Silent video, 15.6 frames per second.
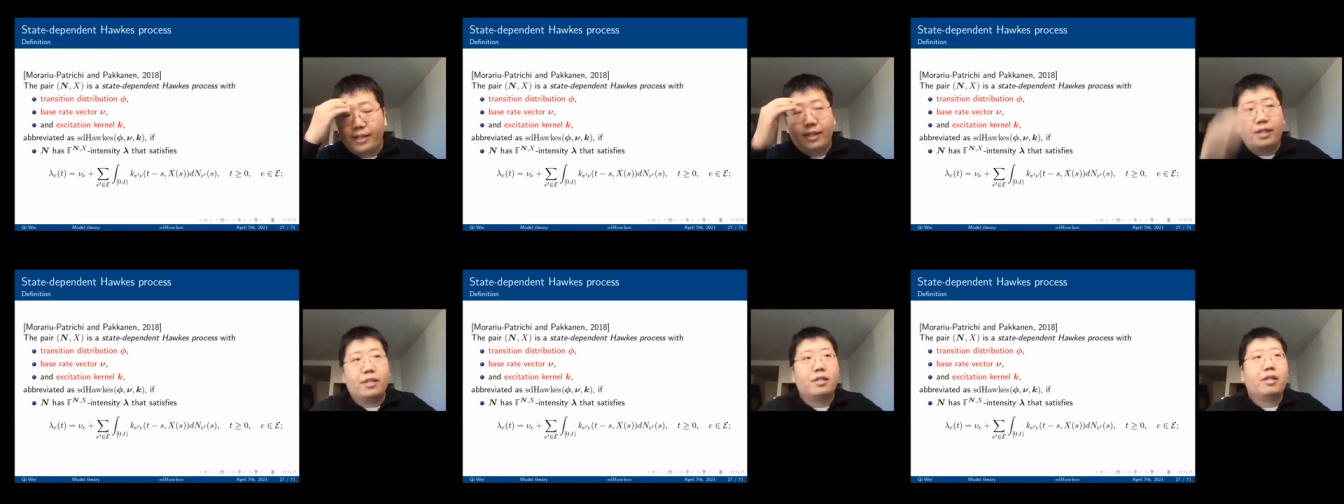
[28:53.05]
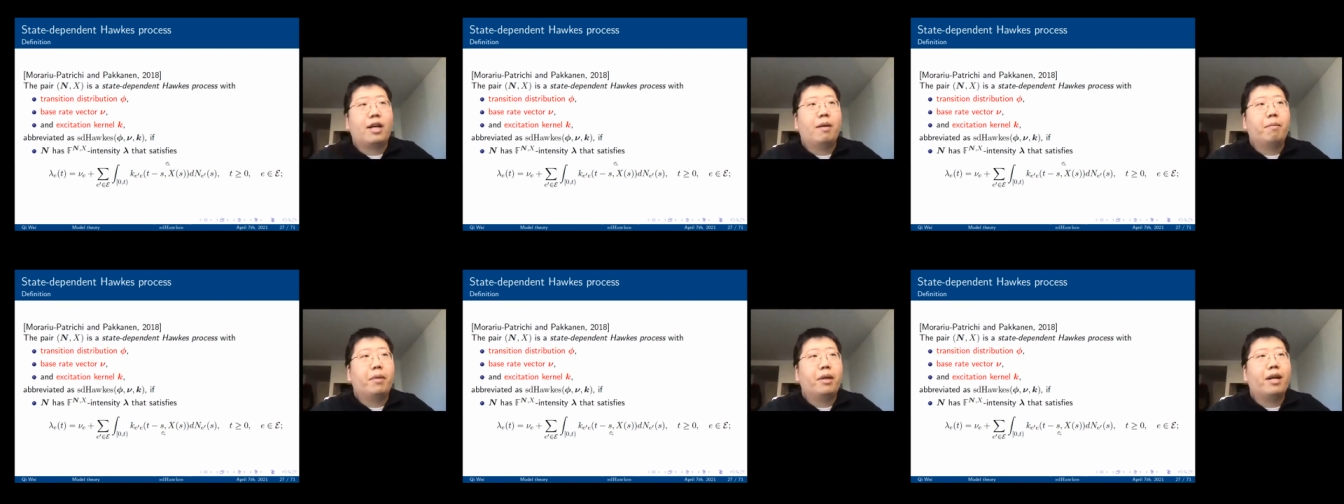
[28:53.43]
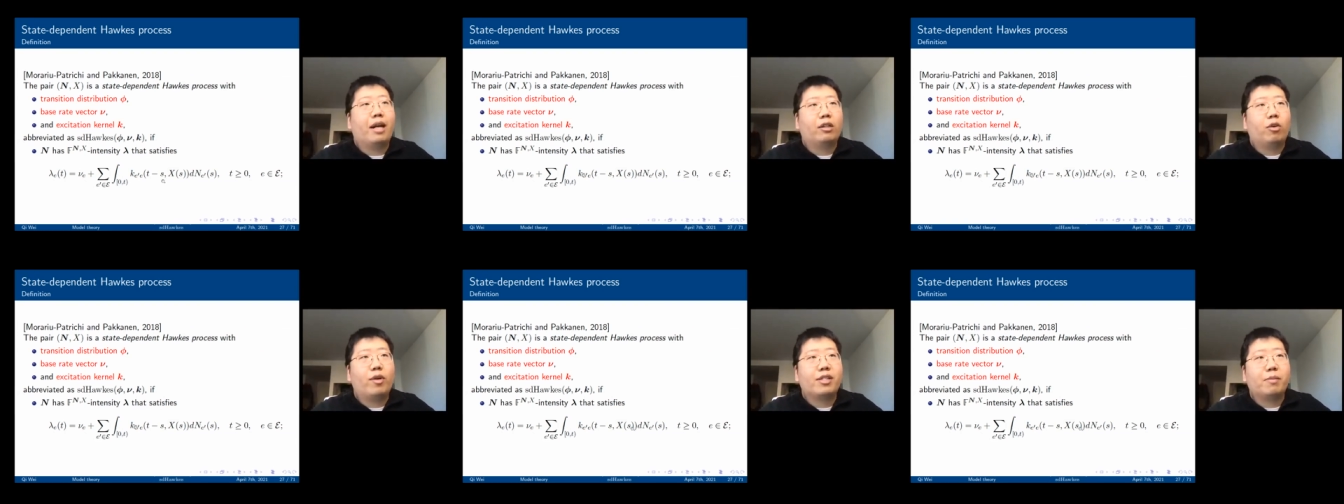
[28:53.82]
This can be
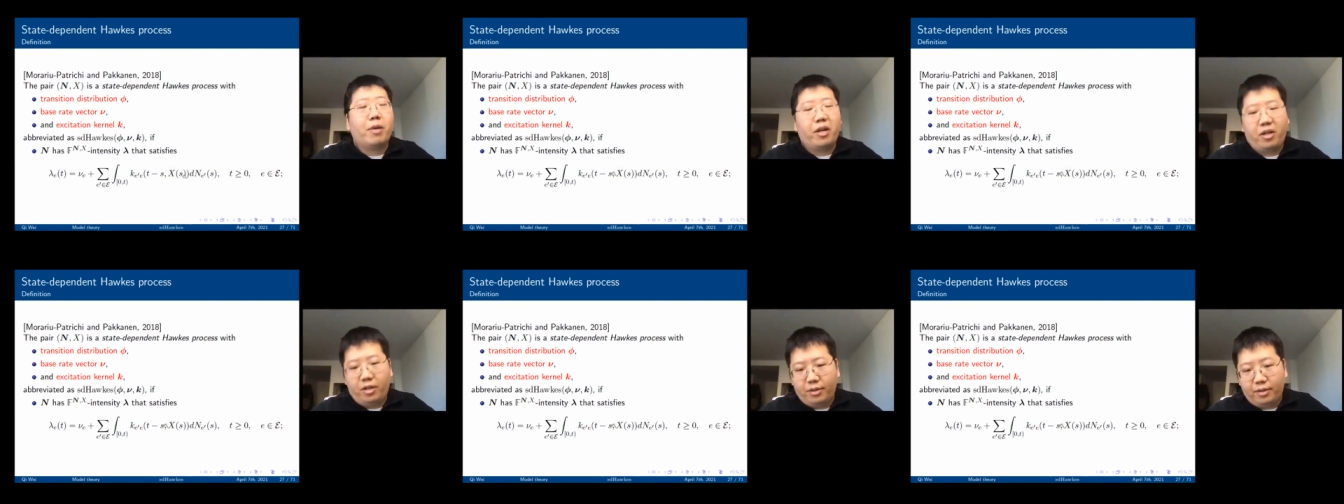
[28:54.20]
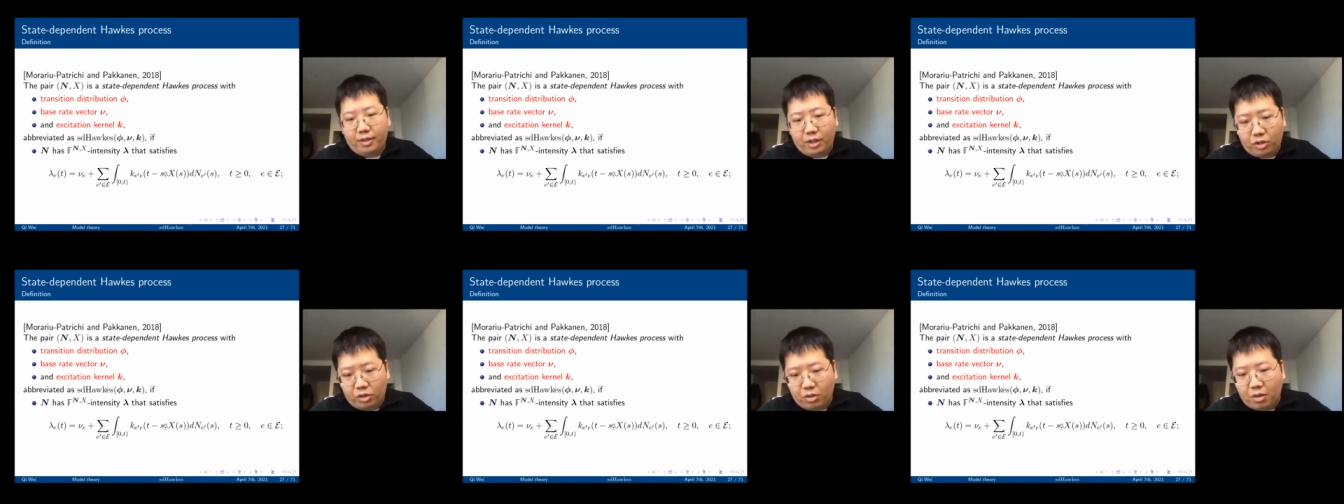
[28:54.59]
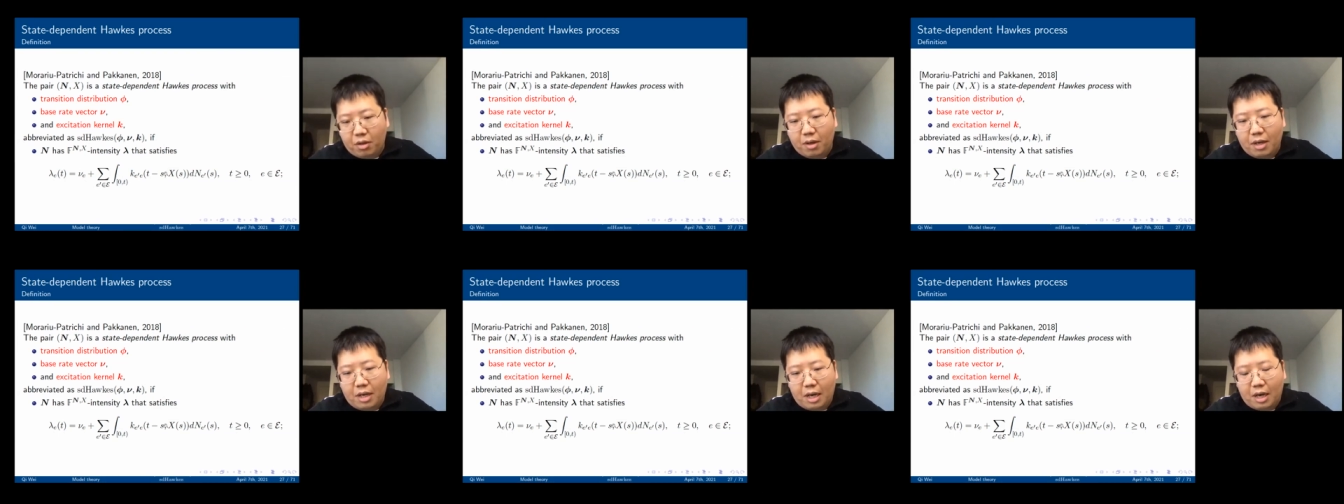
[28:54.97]
characterized by
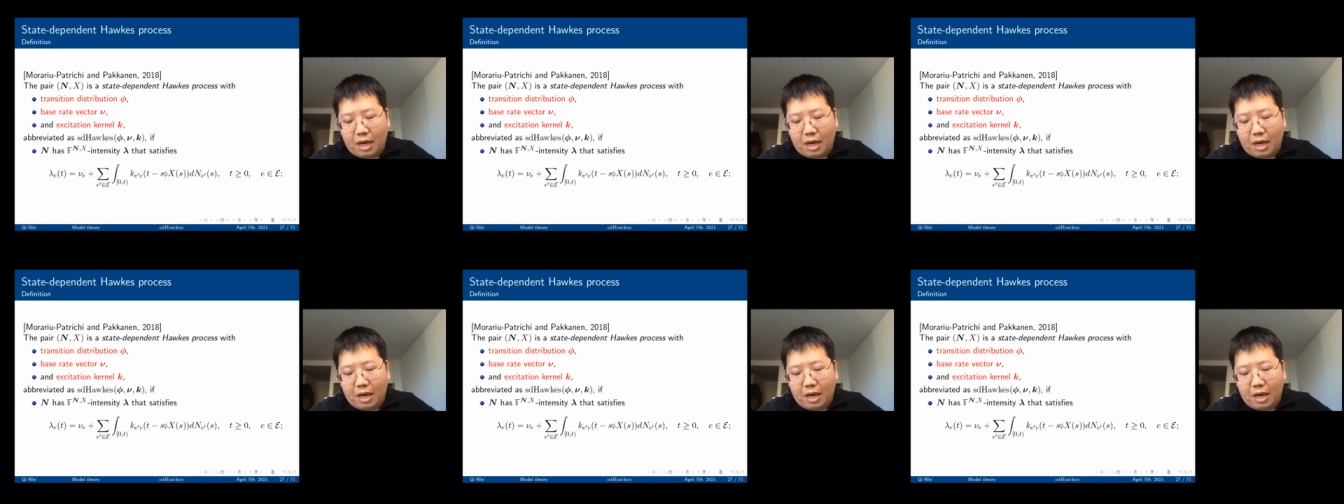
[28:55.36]
conditional